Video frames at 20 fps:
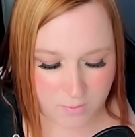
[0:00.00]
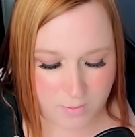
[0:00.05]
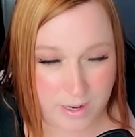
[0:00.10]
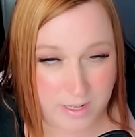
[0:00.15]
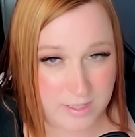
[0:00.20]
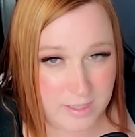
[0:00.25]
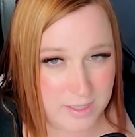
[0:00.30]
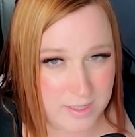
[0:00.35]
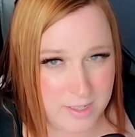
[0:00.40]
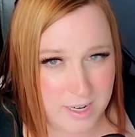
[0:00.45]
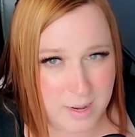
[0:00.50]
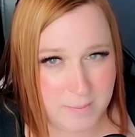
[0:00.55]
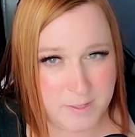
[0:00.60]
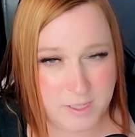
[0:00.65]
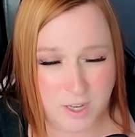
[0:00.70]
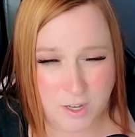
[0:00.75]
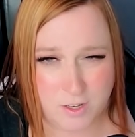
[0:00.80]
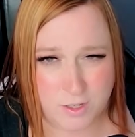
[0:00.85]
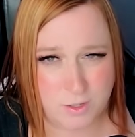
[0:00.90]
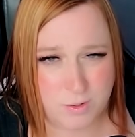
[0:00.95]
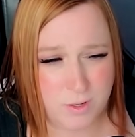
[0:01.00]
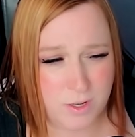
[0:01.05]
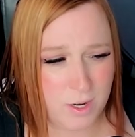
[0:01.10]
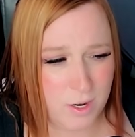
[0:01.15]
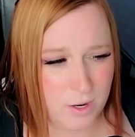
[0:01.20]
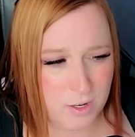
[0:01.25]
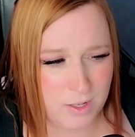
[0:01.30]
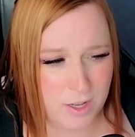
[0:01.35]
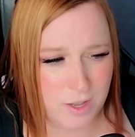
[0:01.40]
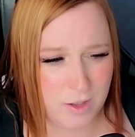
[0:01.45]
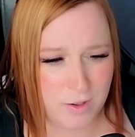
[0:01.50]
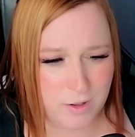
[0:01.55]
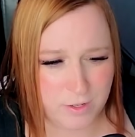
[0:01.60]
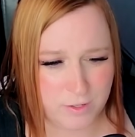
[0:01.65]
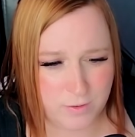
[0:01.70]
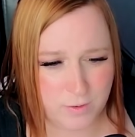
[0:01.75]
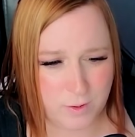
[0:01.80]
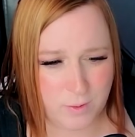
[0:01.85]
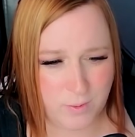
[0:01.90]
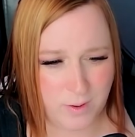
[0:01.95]
Reckless Jab is also a card that you
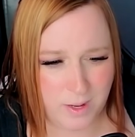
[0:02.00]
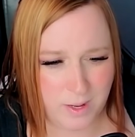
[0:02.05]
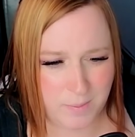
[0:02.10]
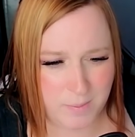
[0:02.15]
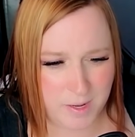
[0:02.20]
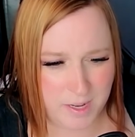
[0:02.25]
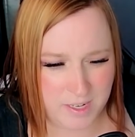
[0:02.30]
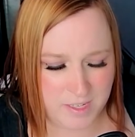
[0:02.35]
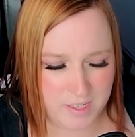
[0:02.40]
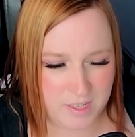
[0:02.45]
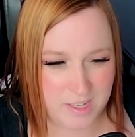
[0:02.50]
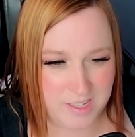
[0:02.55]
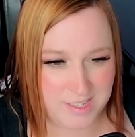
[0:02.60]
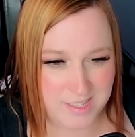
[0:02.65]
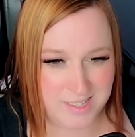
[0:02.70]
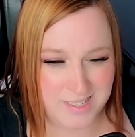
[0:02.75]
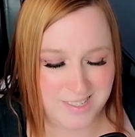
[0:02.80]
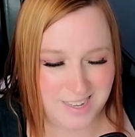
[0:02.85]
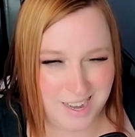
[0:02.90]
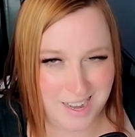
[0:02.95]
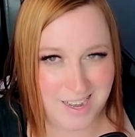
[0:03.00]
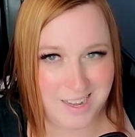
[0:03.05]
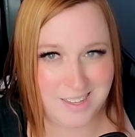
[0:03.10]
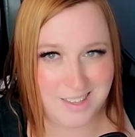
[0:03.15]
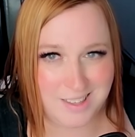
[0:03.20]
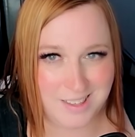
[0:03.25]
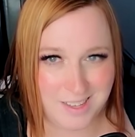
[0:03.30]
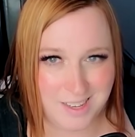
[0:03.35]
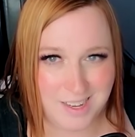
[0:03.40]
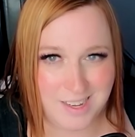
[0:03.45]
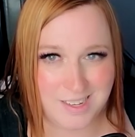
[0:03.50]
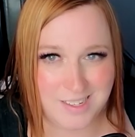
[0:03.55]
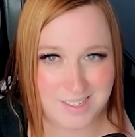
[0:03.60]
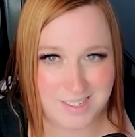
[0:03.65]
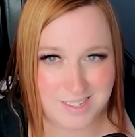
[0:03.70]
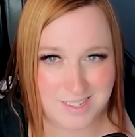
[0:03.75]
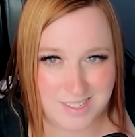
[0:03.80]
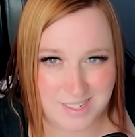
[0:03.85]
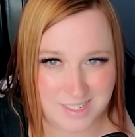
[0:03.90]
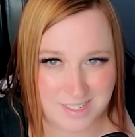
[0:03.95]
use for a while because it's
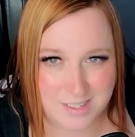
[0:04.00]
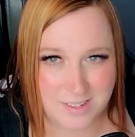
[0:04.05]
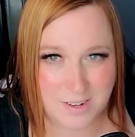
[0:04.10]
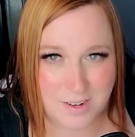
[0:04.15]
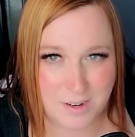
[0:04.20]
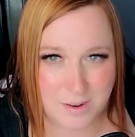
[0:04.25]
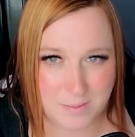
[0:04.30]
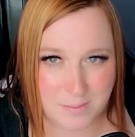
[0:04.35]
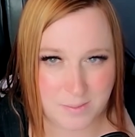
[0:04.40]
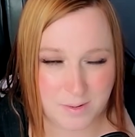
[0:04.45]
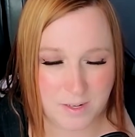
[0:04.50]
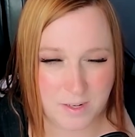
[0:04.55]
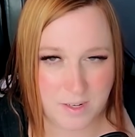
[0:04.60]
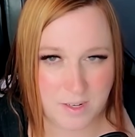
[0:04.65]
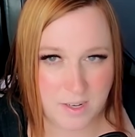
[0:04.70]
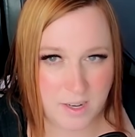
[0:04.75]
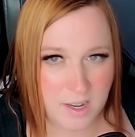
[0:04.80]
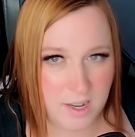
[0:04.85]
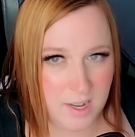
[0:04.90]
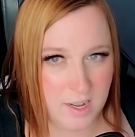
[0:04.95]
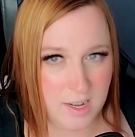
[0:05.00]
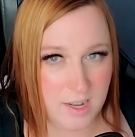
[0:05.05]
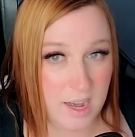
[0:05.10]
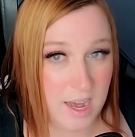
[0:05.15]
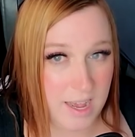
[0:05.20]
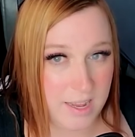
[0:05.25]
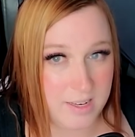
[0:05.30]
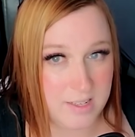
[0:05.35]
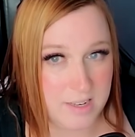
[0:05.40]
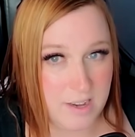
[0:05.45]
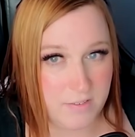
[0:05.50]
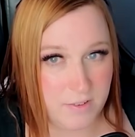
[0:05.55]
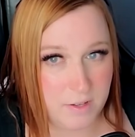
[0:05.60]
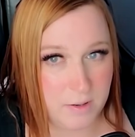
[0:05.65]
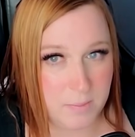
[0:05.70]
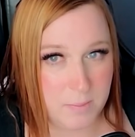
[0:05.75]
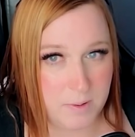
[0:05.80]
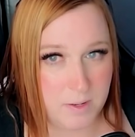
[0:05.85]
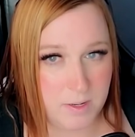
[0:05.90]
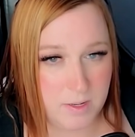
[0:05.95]
non-loss disarm. I
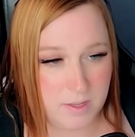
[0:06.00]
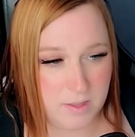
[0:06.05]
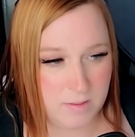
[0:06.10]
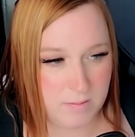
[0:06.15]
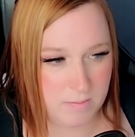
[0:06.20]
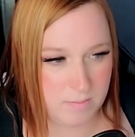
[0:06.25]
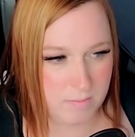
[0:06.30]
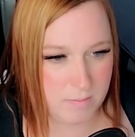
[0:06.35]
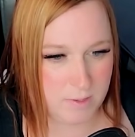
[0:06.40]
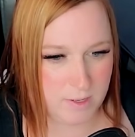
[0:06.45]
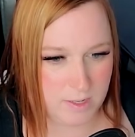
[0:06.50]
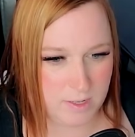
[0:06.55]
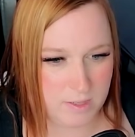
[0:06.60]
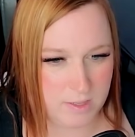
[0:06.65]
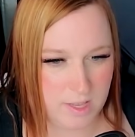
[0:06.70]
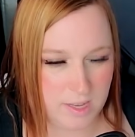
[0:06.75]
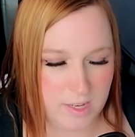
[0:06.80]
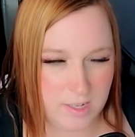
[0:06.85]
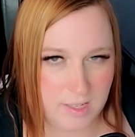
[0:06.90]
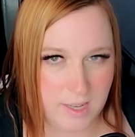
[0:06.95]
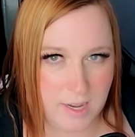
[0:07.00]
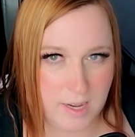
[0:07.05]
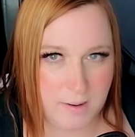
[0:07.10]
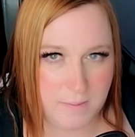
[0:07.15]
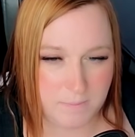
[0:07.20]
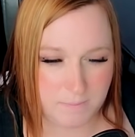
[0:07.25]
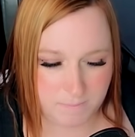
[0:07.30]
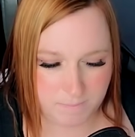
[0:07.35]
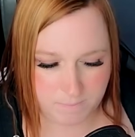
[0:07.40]
definitely put a thing on that.